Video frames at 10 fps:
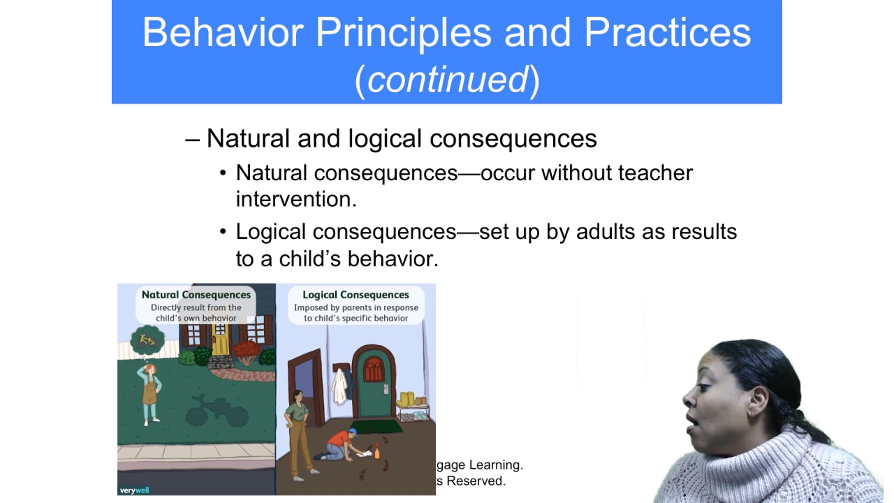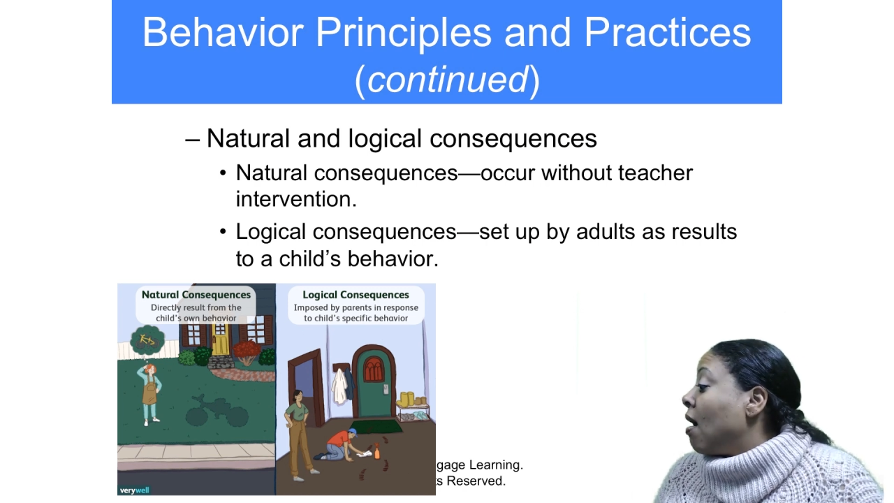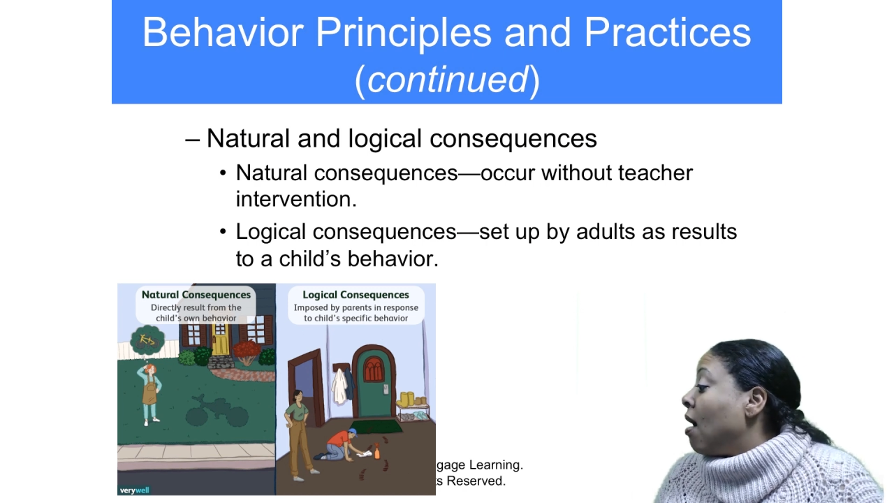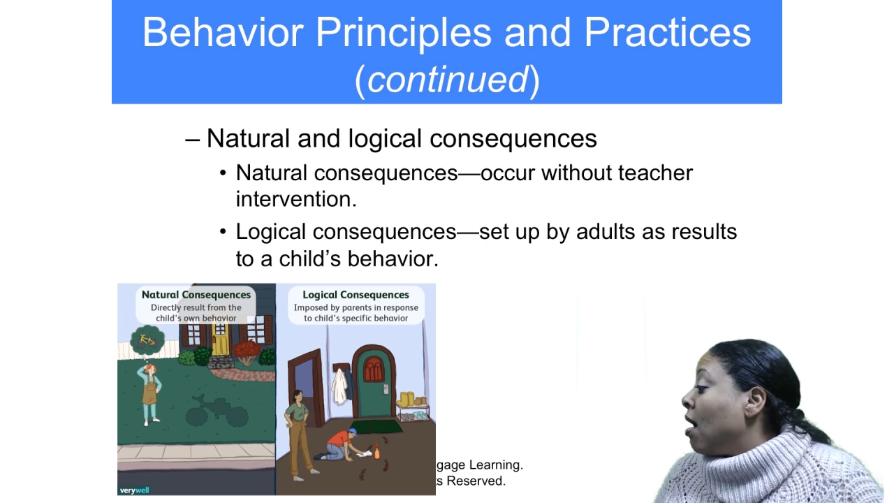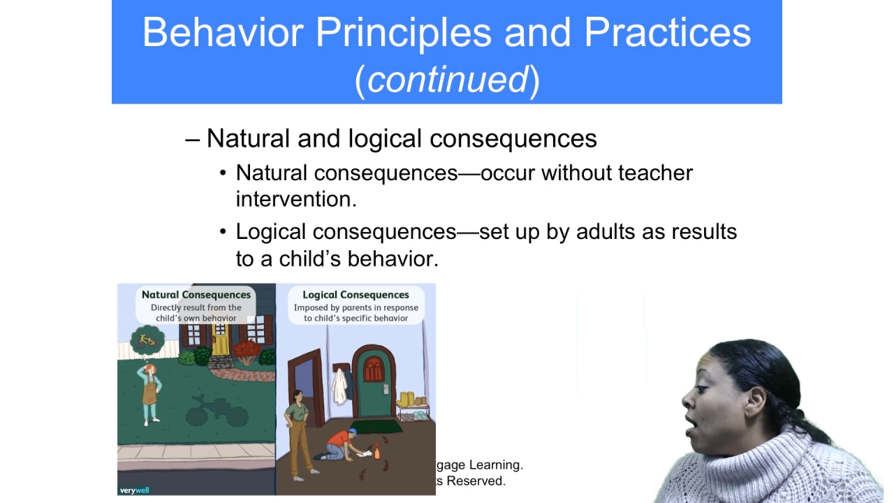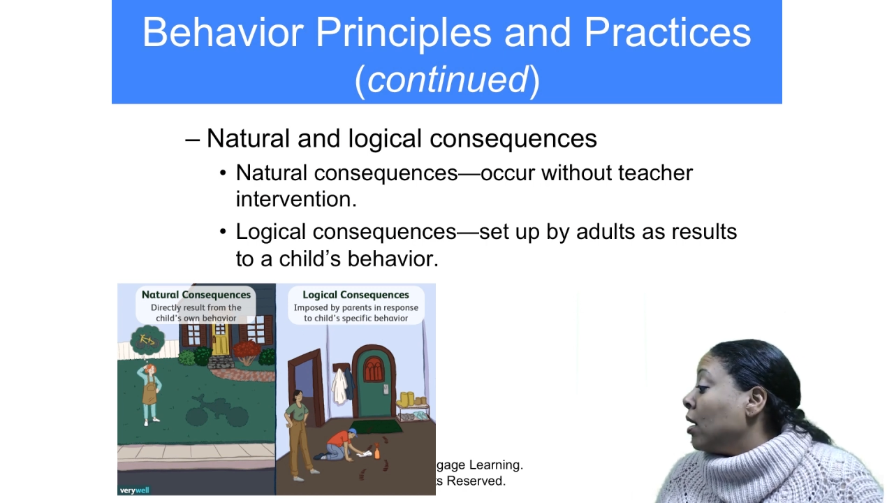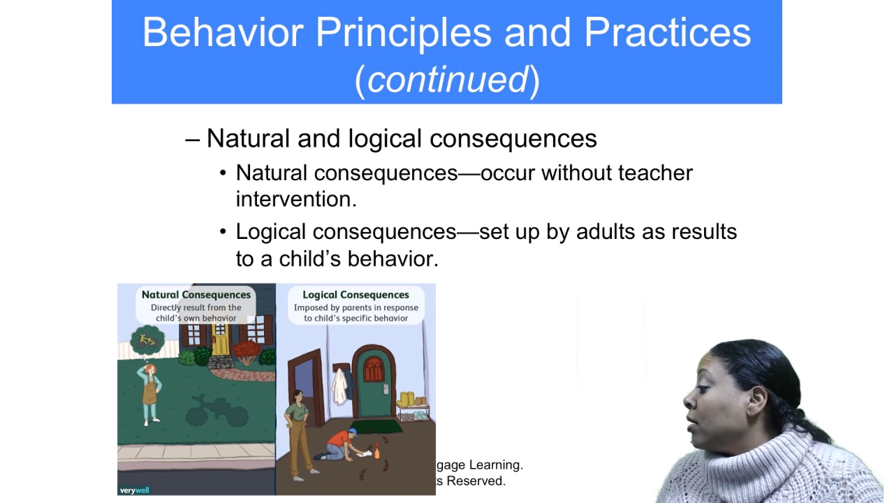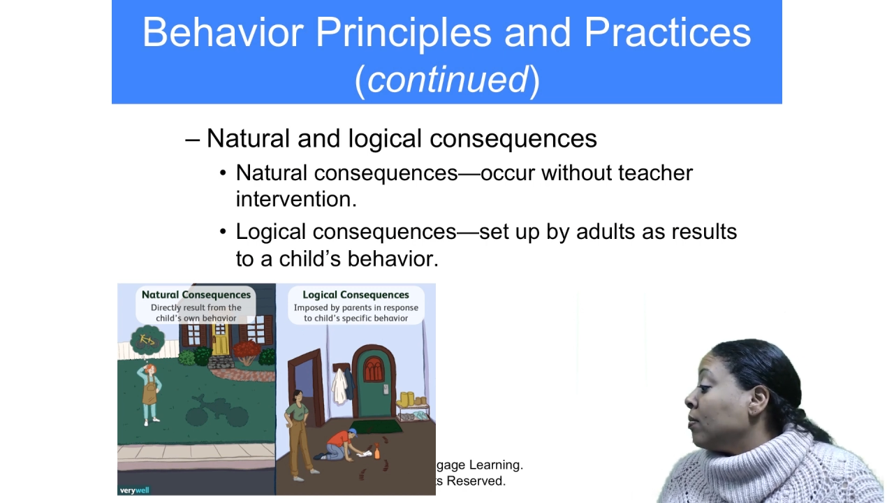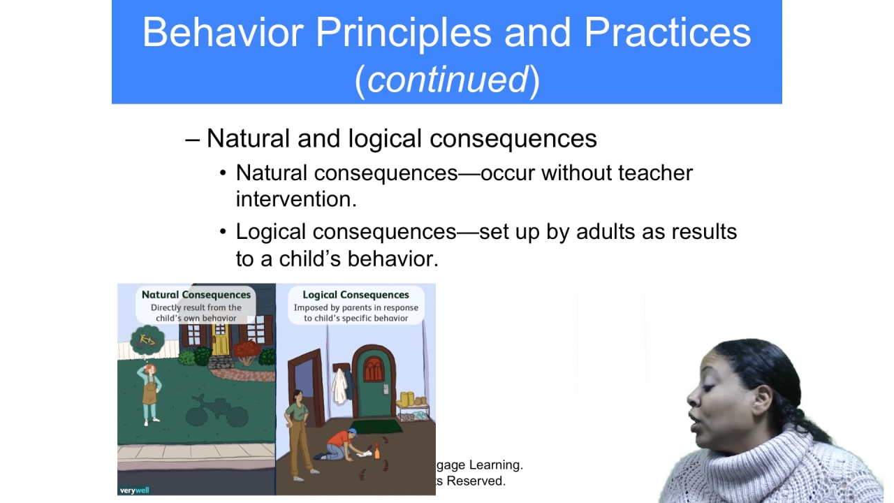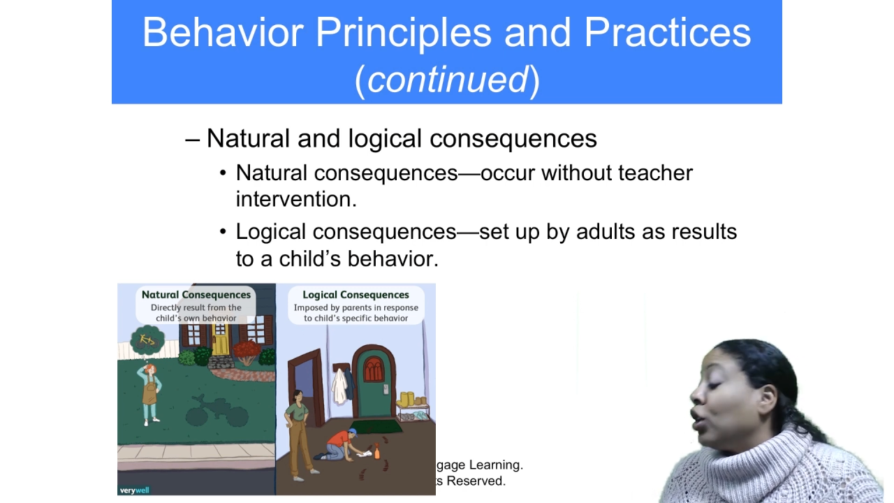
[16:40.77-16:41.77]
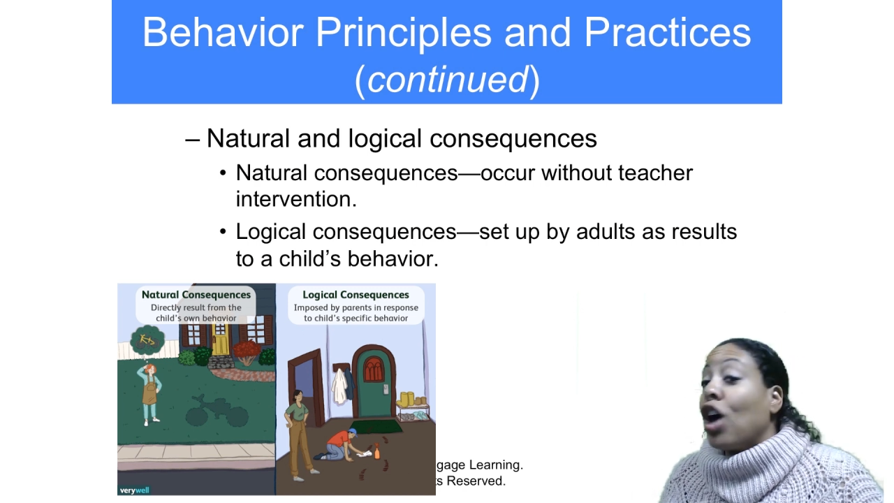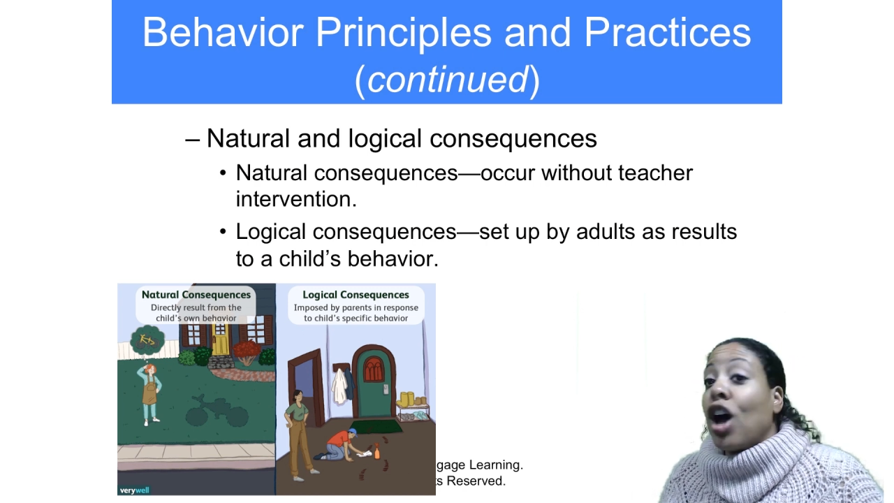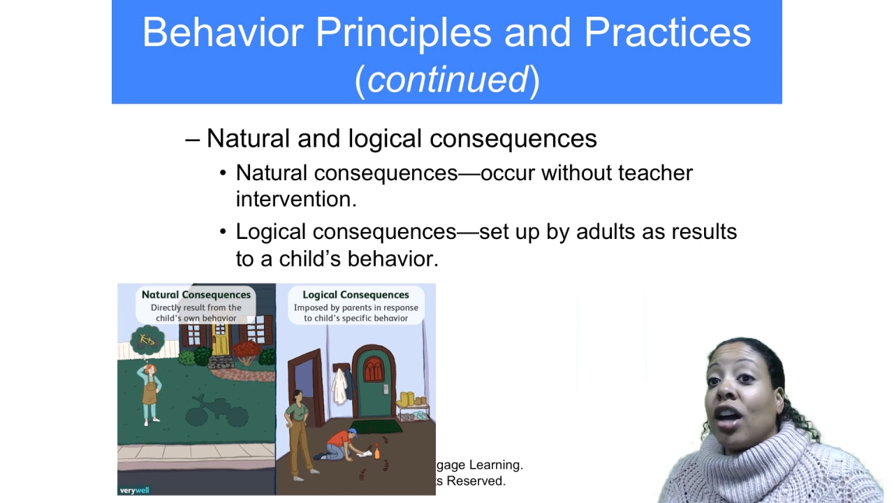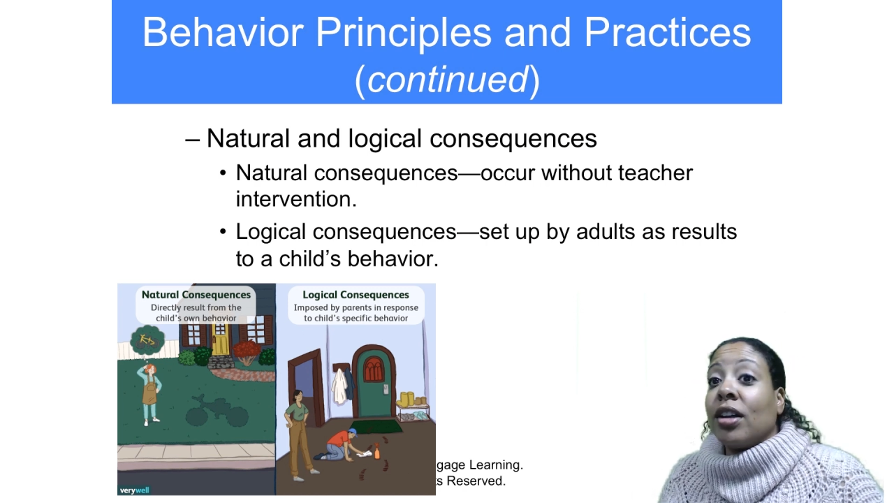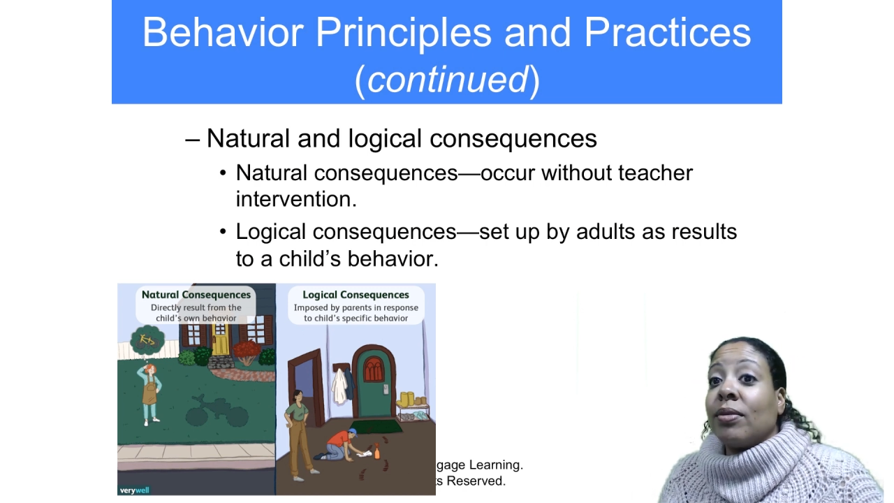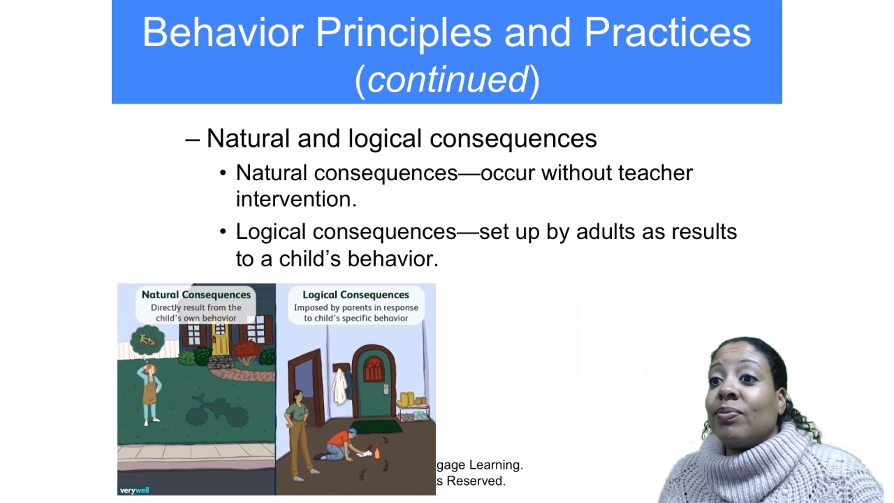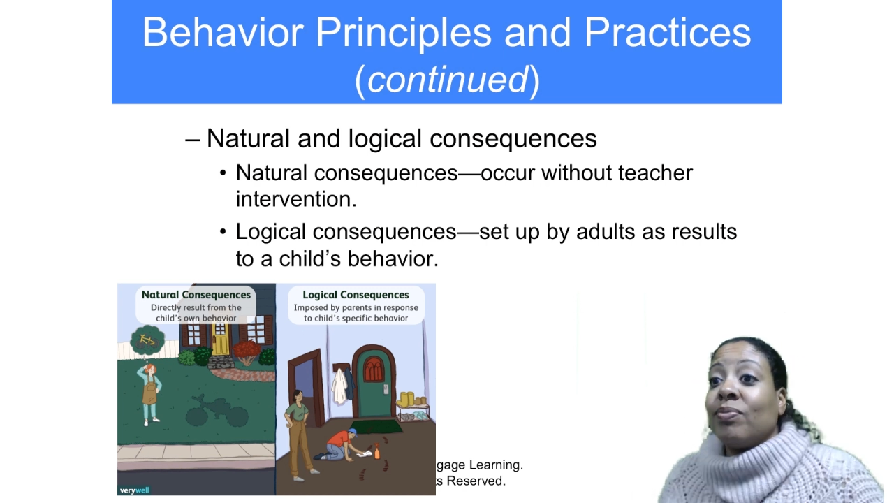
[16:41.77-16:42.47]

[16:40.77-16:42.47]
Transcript: on the lawn.